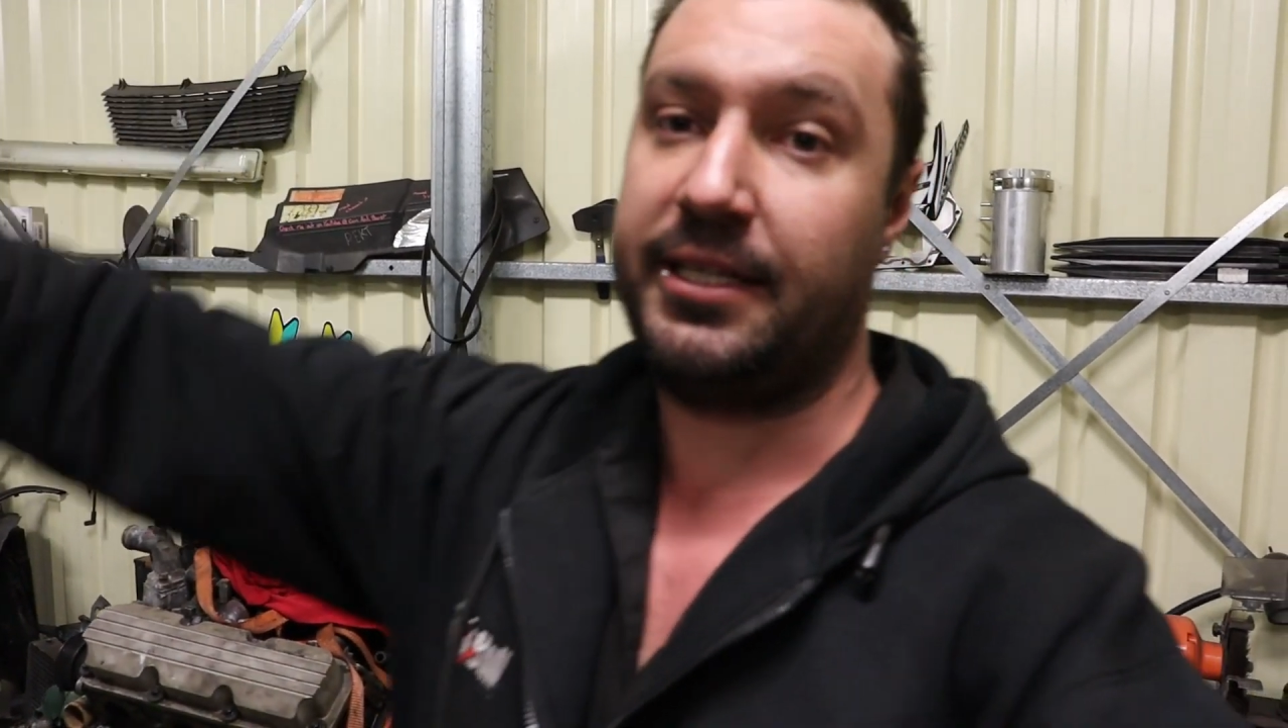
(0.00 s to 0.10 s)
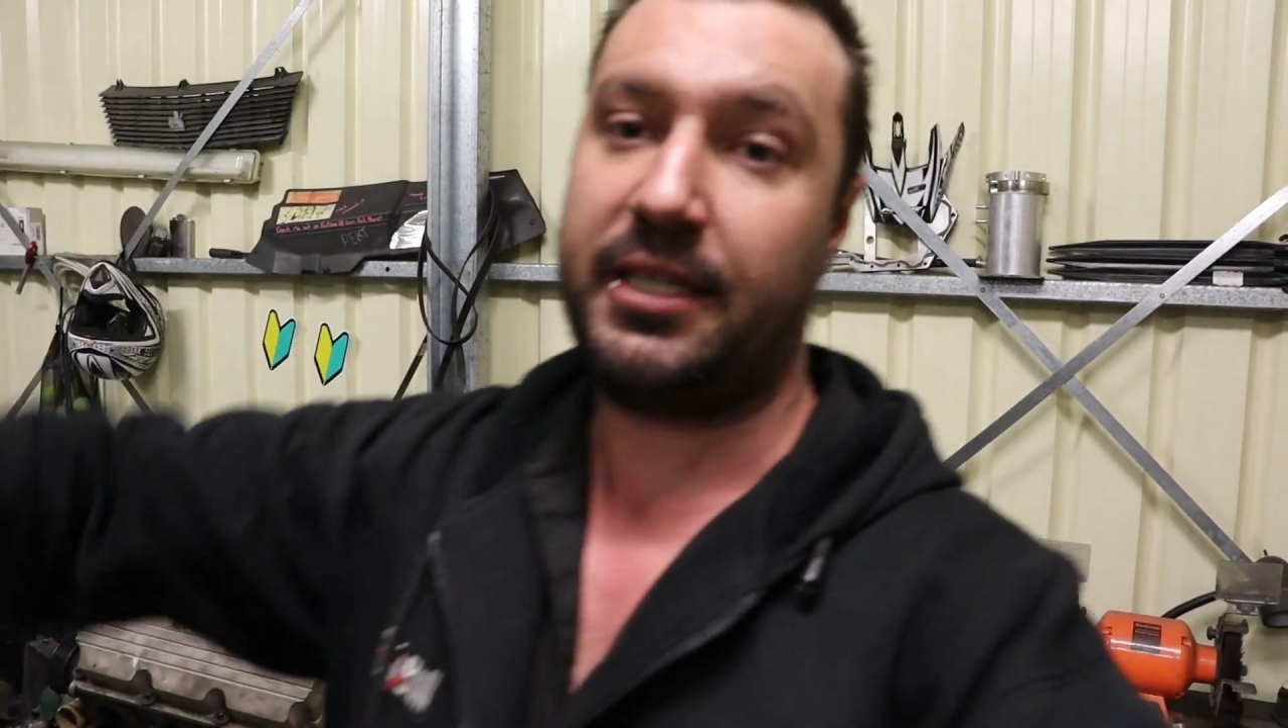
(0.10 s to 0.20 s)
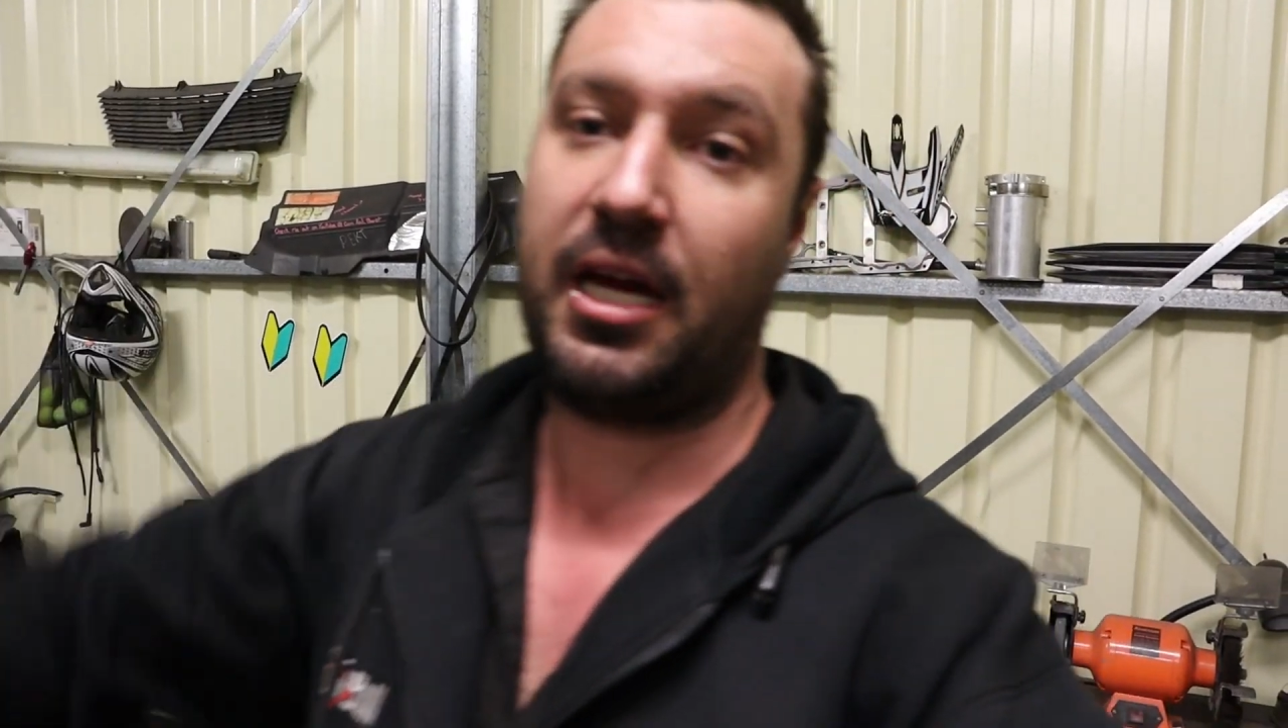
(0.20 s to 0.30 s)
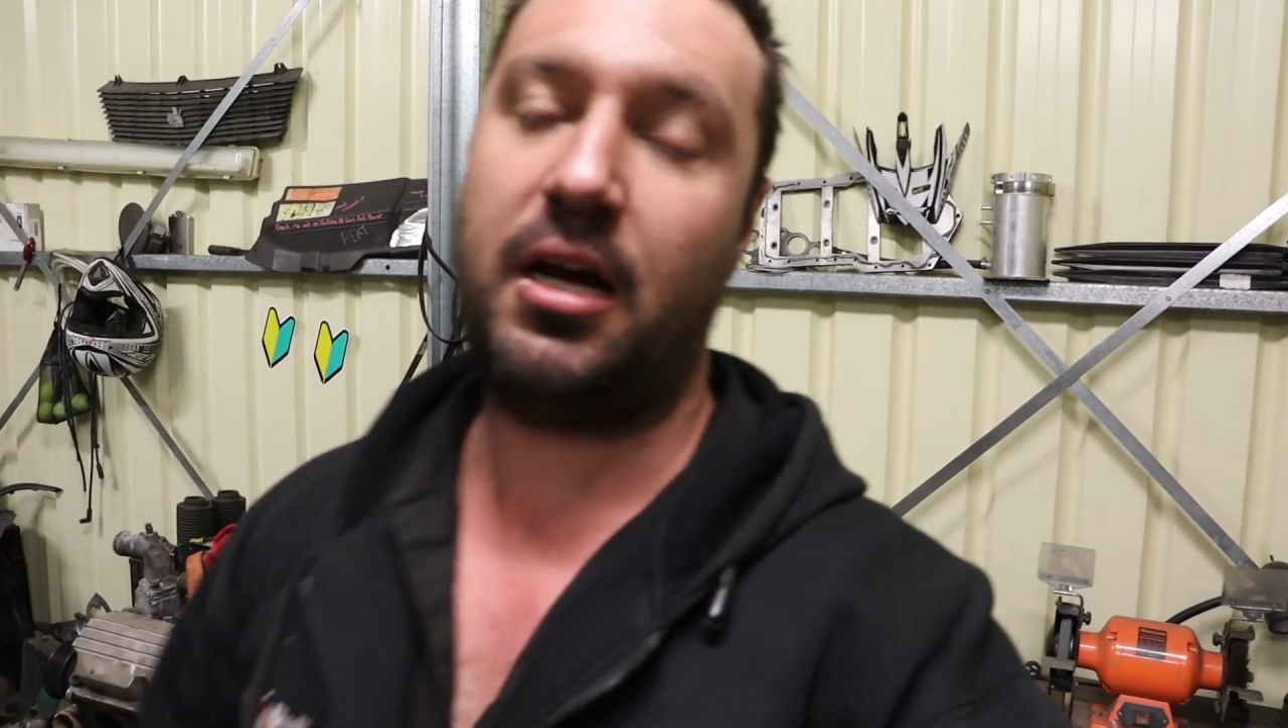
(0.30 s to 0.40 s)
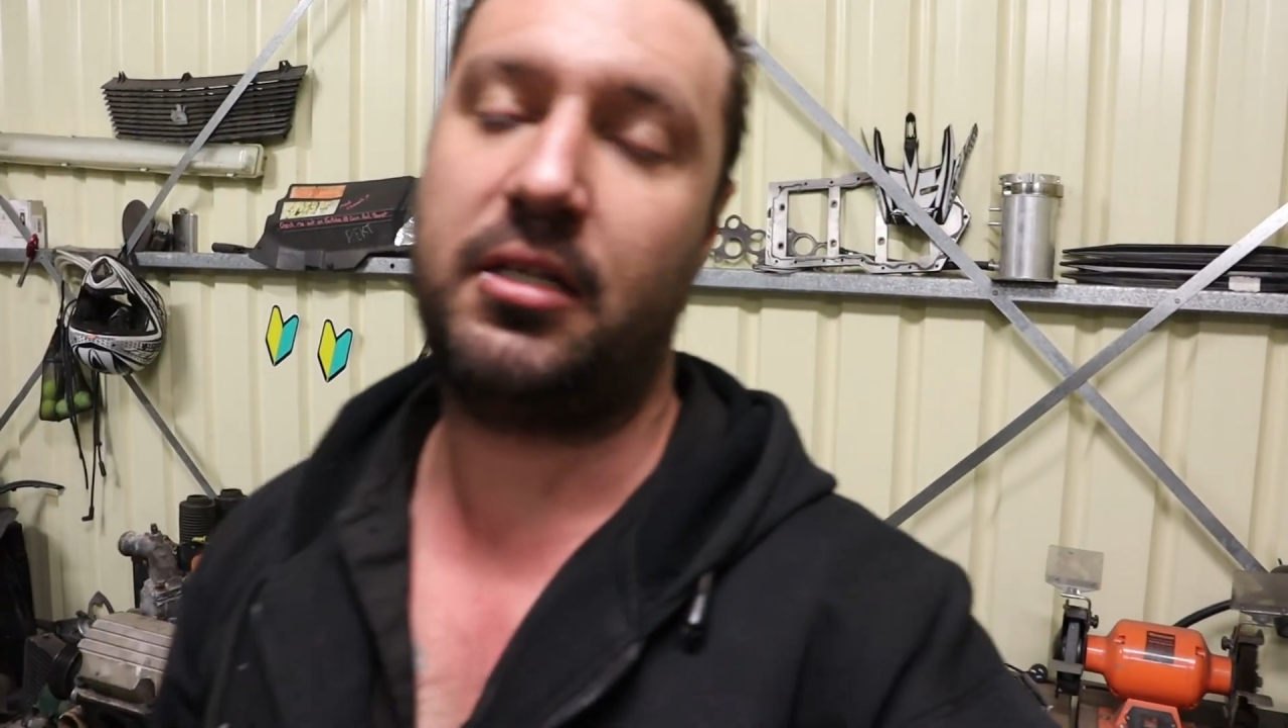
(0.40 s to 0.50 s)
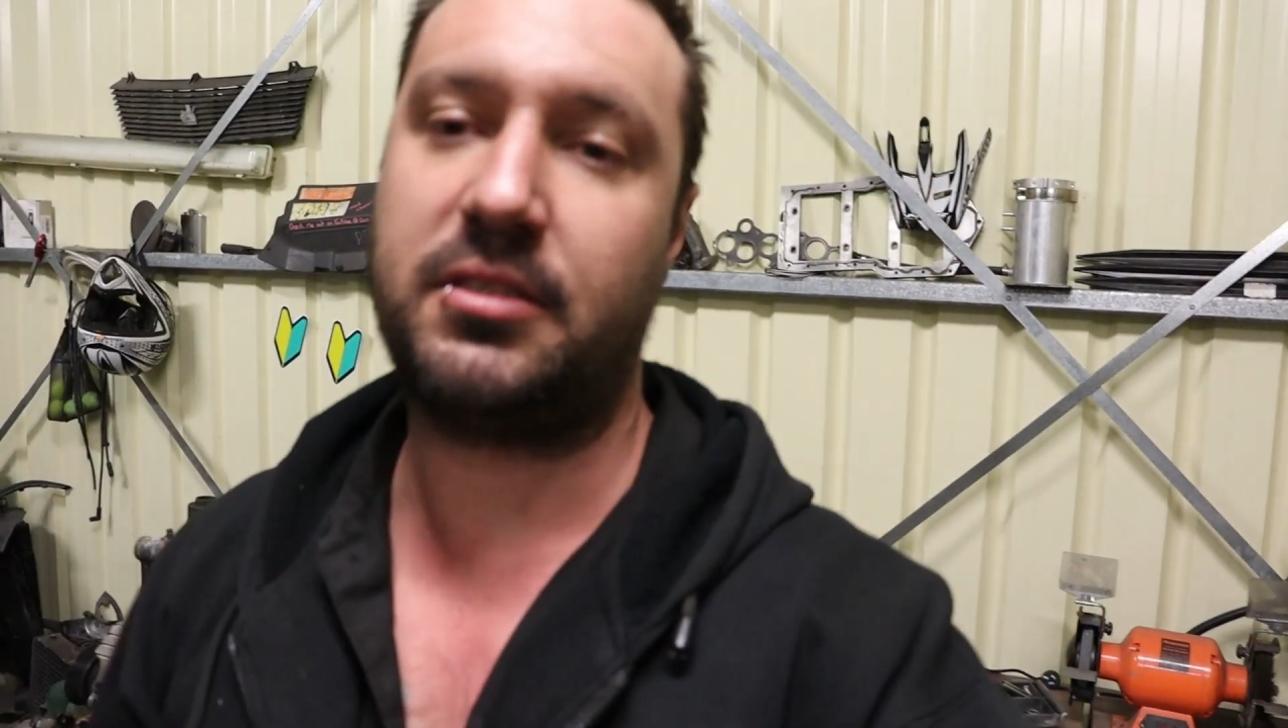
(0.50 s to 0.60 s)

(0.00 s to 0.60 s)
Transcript: in the car and